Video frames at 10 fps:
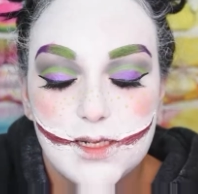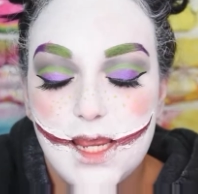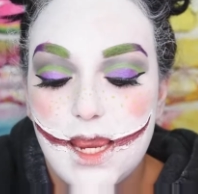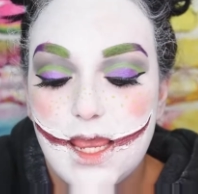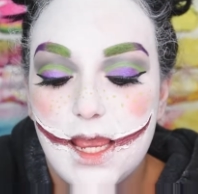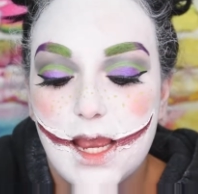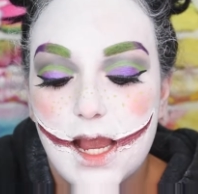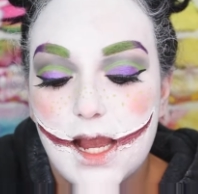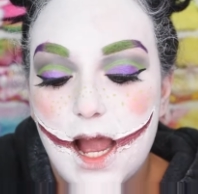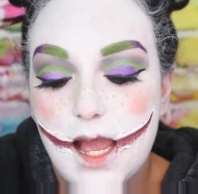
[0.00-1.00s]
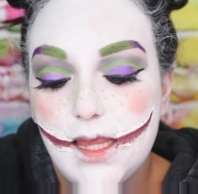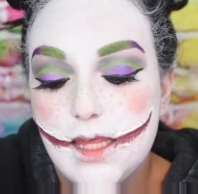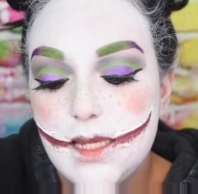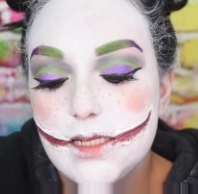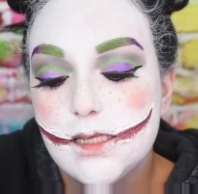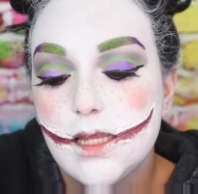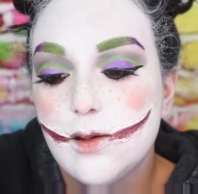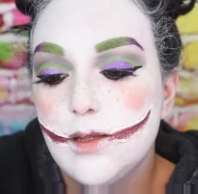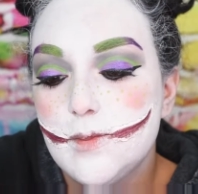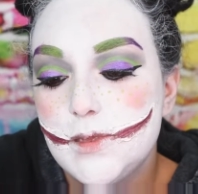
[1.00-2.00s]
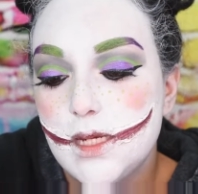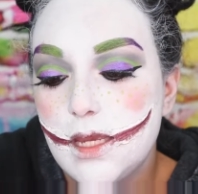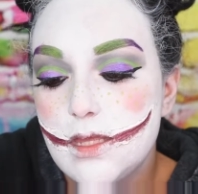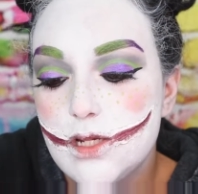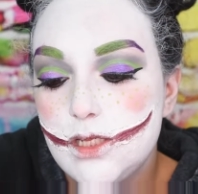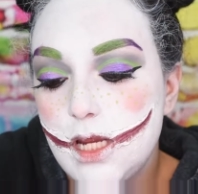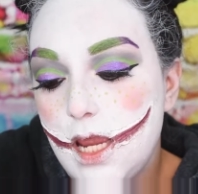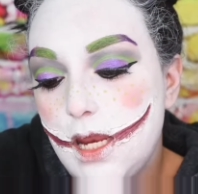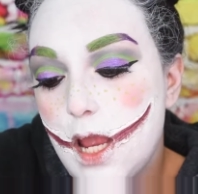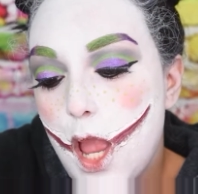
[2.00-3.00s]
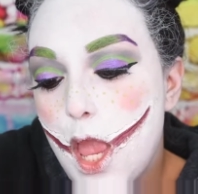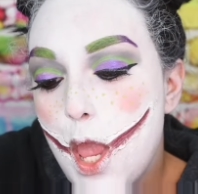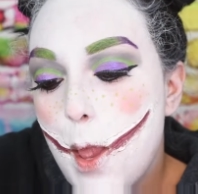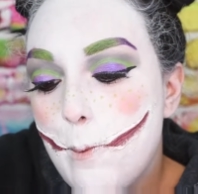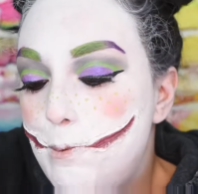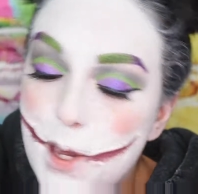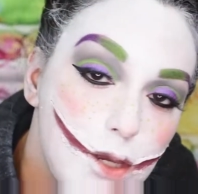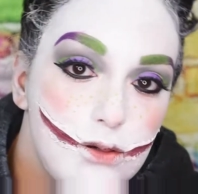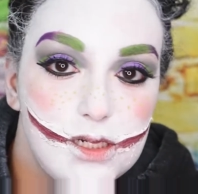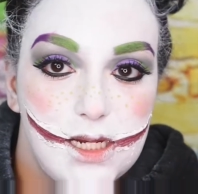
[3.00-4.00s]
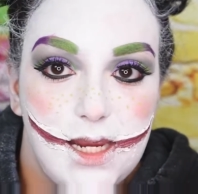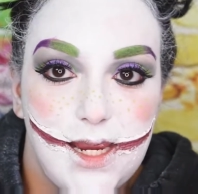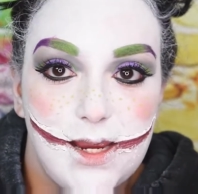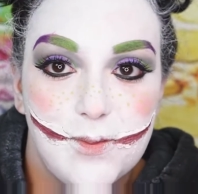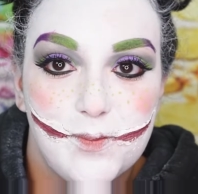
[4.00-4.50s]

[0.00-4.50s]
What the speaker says: taking Kylie's liquid lipstick in the shade Bougie.